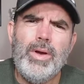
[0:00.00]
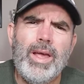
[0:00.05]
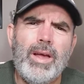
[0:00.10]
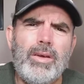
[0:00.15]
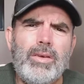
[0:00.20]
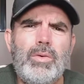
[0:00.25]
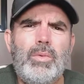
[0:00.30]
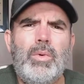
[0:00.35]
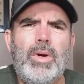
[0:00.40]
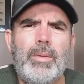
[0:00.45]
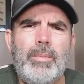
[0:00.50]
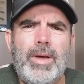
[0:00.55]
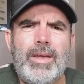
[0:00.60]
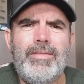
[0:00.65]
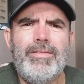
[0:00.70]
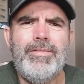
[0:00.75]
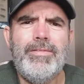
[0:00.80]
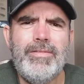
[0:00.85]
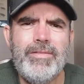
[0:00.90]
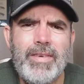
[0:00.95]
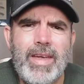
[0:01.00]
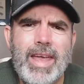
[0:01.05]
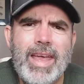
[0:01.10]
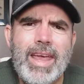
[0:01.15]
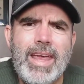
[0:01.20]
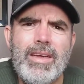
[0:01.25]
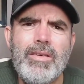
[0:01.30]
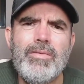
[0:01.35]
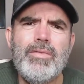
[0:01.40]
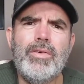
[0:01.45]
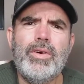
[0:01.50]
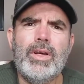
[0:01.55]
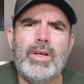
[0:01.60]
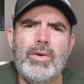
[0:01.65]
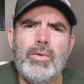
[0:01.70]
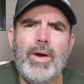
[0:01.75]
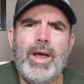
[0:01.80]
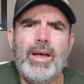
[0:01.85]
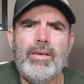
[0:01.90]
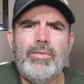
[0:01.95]
down to one of my favorite
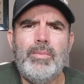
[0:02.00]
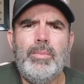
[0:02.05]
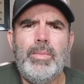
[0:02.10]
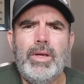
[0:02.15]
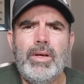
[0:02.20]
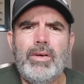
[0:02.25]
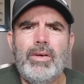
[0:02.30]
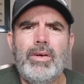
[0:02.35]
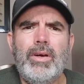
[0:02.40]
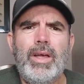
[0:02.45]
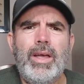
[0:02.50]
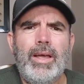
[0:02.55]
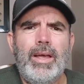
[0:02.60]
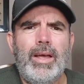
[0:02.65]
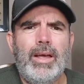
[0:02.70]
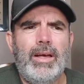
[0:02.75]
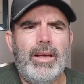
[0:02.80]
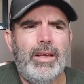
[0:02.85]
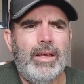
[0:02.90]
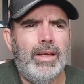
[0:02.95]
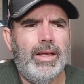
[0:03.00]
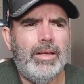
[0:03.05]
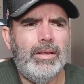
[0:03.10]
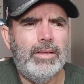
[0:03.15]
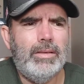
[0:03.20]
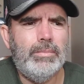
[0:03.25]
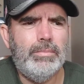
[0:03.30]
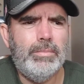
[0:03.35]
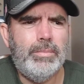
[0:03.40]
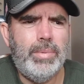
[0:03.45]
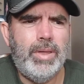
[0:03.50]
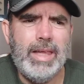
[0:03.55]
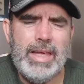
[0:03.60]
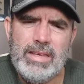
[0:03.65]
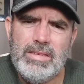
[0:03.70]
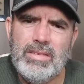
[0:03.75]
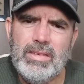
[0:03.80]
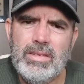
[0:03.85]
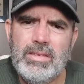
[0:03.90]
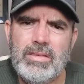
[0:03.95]
craft beer uh,
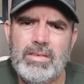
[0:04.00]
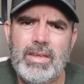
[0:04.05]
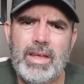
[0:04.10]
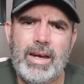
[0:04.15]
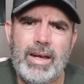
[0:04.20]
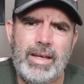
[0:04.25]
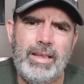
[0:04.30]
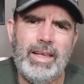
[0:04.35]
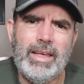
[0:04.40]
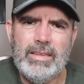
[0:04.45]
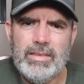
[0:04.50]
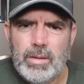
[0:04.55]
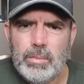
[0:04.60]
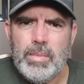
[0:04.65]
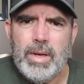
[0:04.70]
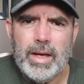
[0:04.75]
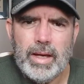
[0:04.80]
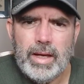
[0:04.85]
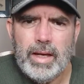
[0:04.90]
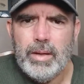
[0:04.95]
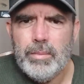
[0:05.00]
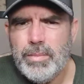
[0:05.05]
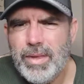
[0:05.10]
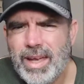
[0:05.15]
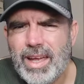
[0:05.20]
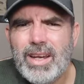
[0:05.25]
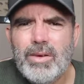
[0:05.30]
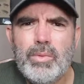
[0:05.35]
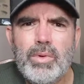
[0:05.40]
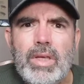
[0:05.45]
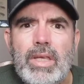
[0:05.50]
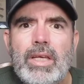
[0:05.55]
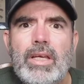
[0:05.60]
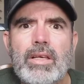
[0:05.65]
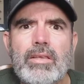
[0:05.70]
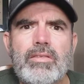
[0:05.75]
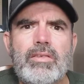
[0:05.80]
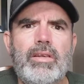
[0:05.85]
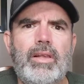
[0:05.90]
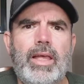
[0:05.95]
places that I like to pick up. They got a really
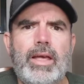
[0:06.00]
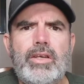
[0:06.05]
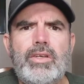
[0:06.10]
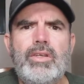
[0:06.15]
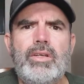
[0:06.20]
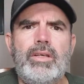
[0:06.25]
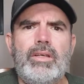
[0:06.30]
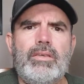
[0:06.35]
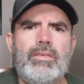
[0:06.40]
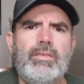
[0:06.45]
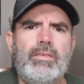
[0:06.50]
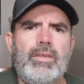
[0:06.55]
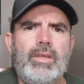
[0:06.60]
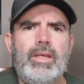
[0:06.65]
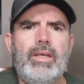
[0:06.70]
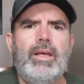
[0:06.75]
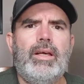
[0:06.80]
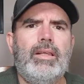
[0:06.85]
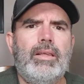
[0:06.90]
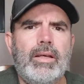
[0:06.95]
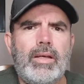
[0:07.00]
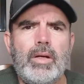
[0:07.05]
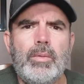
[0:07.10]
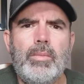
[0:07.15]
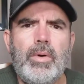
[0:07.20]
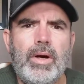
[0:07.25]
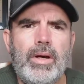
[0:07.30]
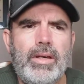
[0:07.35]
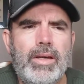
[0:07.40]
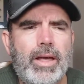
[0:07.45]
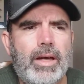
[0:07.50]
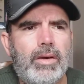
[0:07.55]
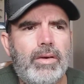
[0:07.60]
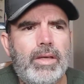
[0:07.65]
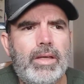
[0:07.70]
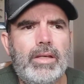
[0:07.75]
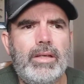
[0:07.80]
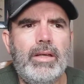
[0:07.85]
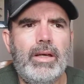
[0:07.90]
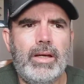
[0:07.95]
good selection. It's the uh, Liquor Barn down
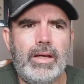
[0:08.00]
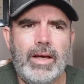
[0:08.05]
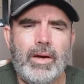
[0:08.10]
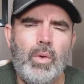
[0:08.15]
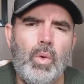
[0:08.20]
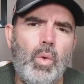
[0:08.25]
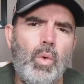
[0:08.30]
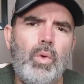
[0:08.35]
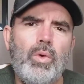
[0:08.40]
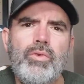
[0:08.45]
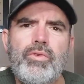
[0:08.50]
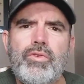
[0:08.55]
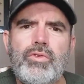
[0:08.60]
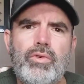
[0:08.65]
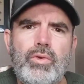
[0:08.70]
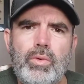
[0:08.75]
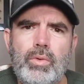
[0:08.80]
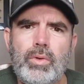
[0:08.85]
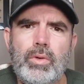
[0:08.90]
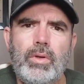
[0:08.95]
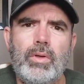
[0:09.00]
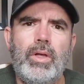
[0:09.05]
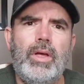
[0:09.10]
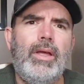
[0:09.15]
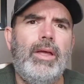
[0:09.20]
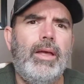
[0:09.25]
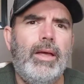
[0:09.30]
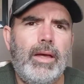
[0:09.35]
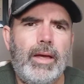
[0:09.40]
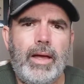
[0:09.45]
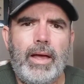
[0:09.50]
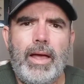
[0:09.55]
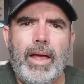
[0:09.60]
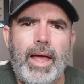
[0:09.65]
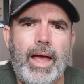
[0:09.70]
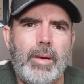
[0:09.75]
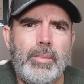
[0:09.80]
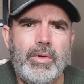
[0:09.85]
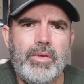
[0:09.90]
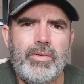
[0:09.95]
in uh, old school uh,
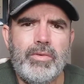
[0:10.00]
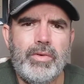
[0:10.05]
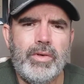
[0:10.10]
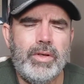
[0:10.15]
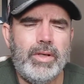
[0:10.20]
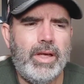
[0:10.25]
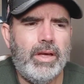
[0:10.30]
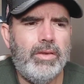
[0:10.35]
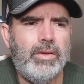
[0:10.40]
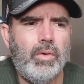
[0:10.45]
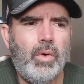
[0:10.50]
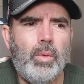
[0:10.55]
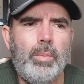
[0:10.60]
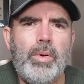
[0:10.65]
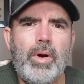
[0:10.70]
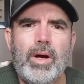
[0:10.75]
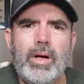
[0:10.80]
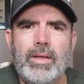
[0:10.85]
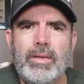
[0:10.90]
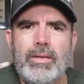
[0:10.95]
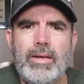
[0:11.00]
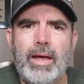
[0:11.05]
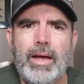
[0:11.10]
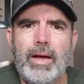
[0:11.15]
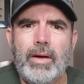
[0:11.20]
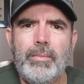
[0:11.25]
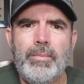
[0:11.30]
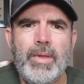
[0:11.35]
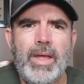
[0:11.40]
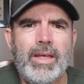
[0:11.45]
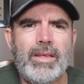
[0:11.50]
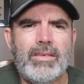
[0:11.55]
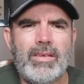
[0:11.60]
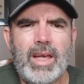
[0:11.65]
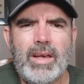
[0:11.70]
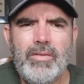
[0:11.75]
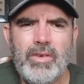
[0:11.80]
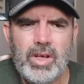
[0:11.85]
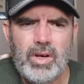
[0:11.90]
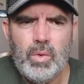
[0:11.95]
Abbotsford, down the old part of town. It's
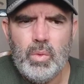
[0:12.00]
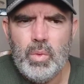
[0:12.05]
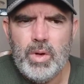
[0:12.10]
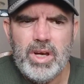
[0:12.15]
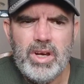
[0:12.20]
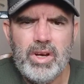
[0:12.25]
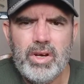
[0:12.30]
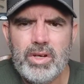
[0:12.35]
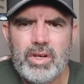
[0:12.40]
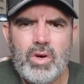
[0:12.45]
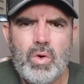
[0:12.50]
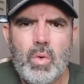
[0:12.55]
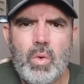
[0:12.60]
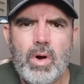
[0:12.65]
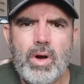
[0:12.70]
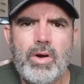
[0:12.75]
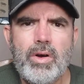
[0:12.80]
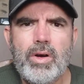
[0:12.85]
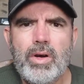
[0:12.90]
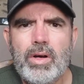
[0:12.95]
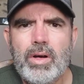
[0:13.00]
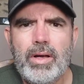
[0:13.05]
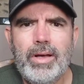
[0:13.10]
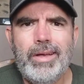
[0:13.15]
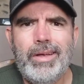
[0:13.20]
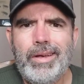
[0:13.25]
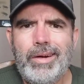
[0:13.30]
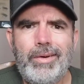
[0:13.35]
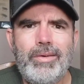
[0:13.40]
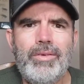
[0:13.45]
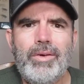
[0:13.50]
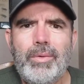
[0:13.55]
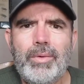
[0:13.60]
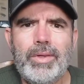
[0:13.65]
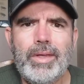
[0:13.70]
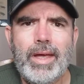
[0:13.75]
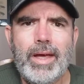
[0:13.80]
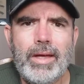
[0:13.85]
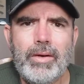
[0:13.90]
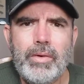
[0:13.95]
kind of on a weird corner. I don't even know
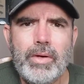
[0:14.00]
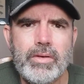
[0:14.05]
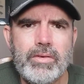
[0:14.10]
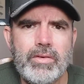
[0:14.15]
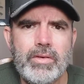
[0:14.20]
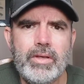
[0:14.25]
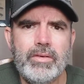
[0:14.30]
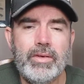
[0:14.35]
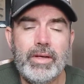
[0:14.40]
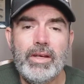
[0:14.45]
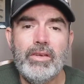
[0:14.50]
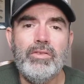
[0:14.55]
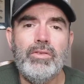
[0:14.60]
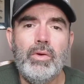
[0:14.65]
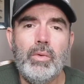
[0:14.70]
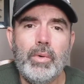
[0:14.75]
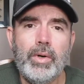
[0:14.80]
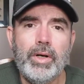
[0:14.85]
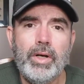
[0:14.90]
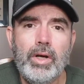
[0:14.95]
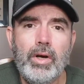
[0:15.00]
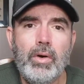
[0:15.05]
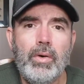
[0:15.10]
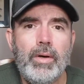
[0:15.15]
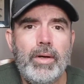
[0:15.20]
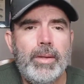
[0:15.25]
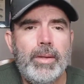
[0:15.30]
what the address is. I just know where to go.